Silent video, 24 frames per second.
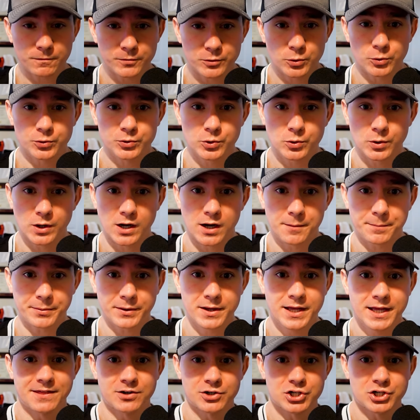fuel you up
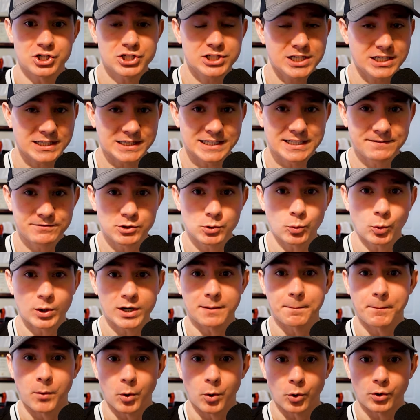and they're just going to leave you
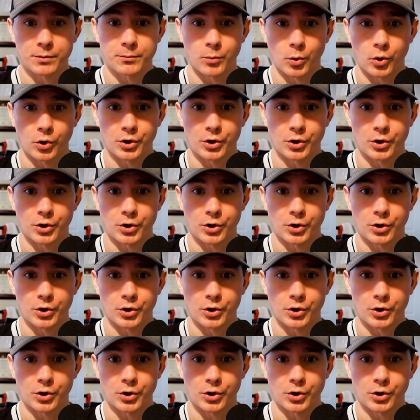wanting more and